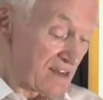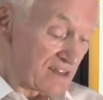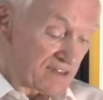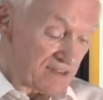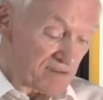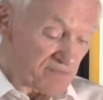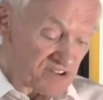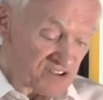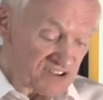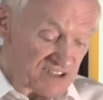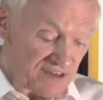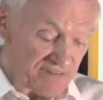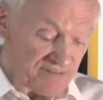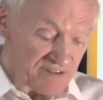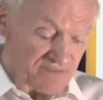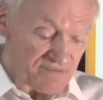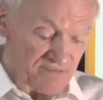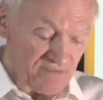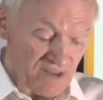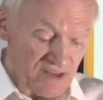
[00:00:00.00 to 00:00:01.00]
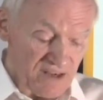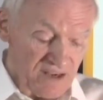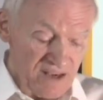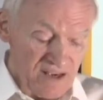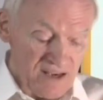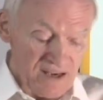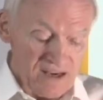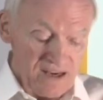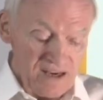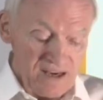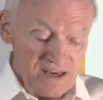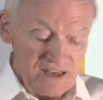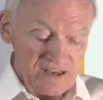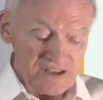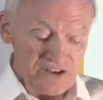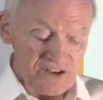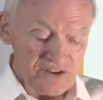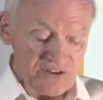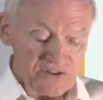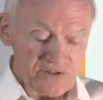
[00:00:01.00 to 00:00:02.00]
Number seven,
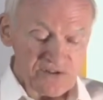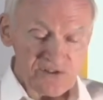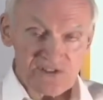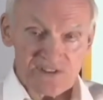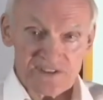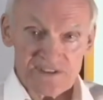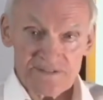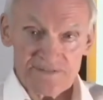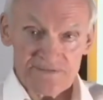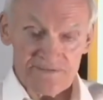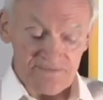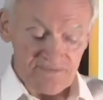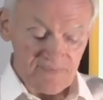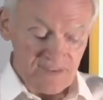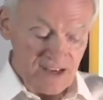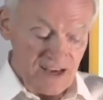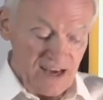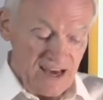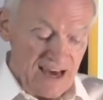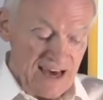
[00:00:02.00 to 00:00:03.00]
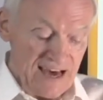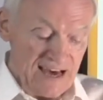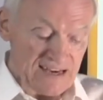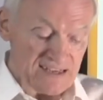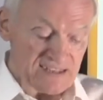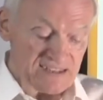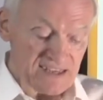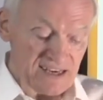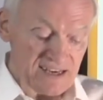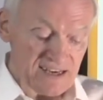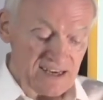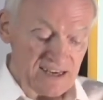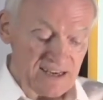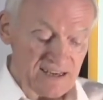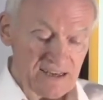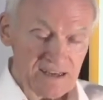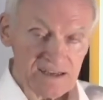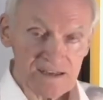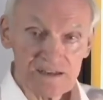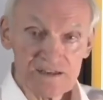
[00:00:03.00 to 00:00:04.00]
used as
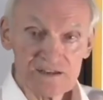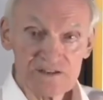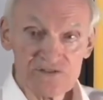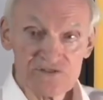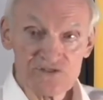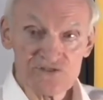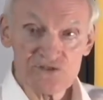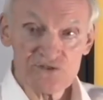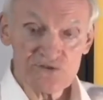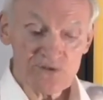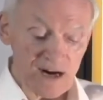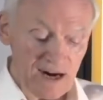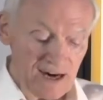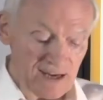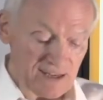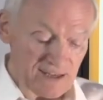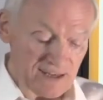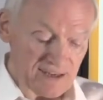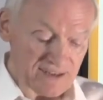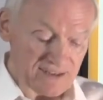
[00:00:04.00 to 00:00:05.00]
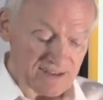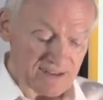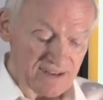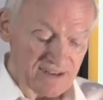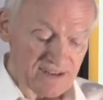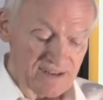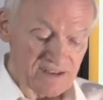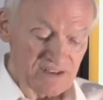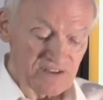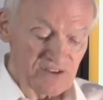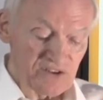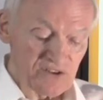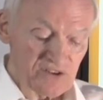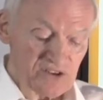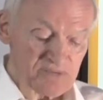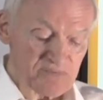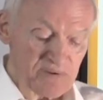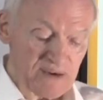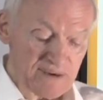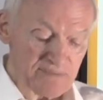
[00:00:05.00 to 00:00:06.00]
a to highlight
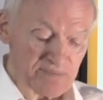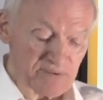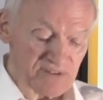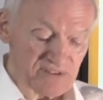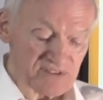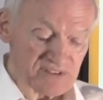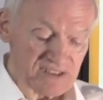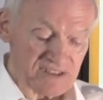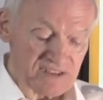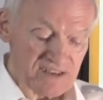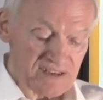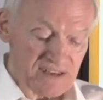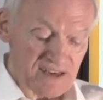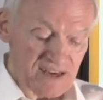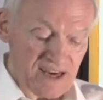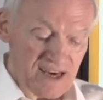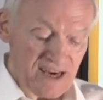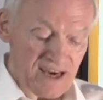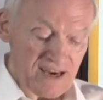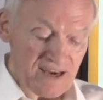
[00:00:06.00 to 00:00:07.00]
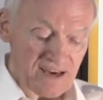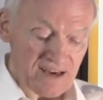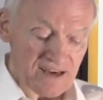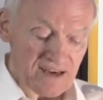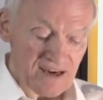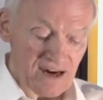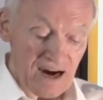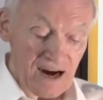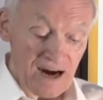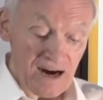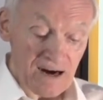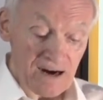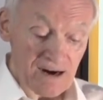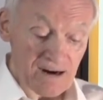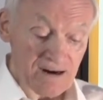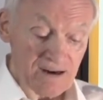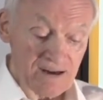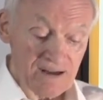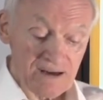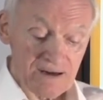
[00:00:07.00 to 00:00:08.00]
newspapers. A
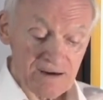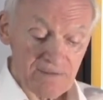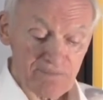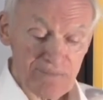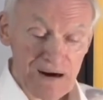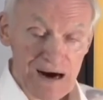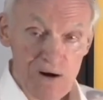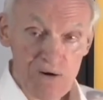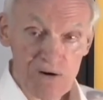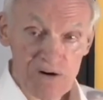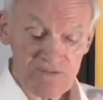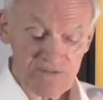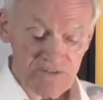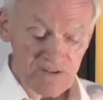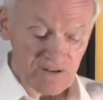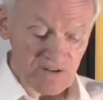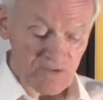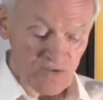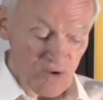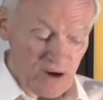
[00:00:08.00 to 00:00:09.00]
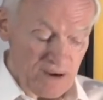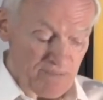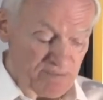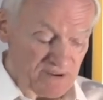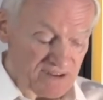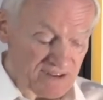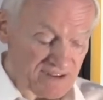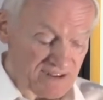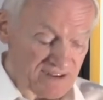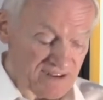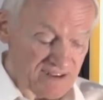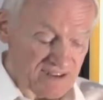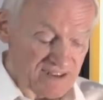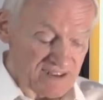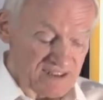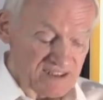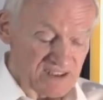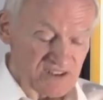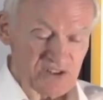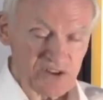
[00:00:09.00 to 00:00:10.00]
are powerful weapon,
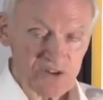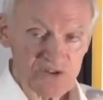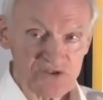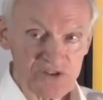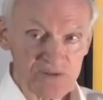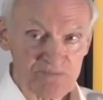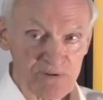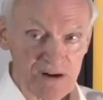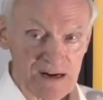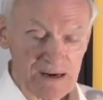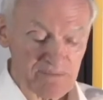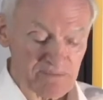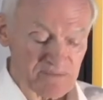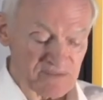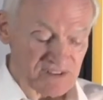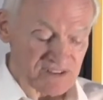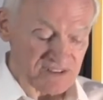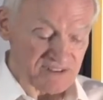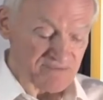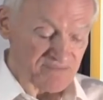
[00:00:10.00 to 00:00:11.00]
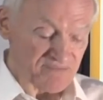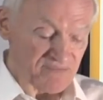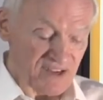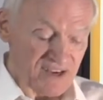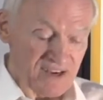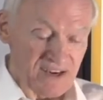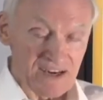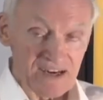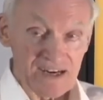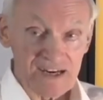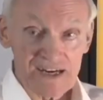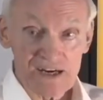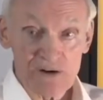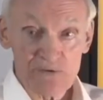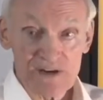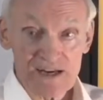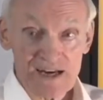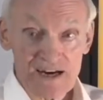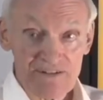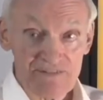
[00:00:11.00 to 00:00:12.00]
social problems. Here
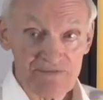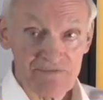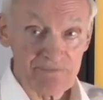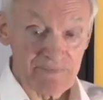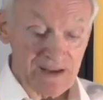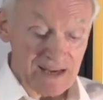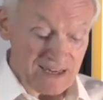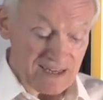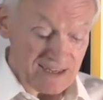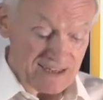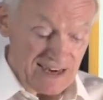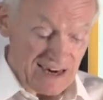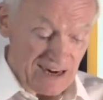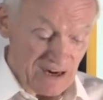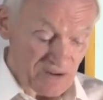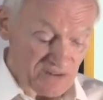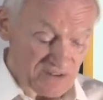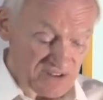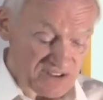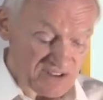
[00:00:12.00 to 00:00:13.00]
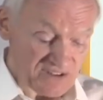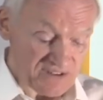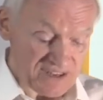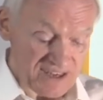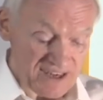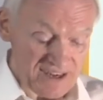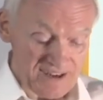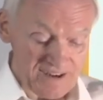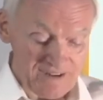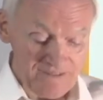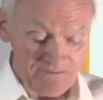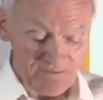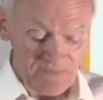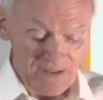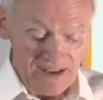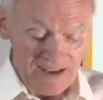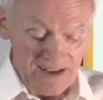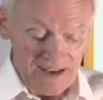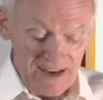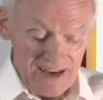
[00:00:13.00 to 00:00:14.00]
we have many nouns, okay?
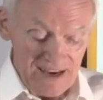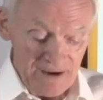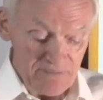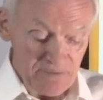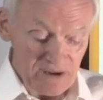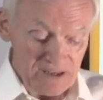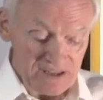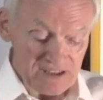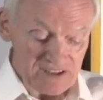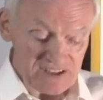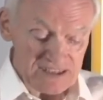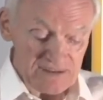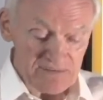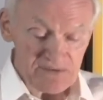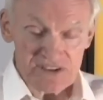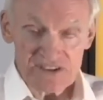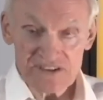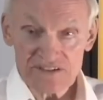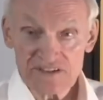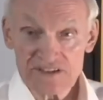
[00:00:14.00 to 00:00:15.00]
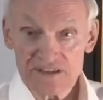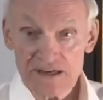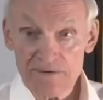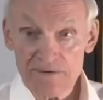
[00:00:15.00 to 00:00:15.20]
But it seems to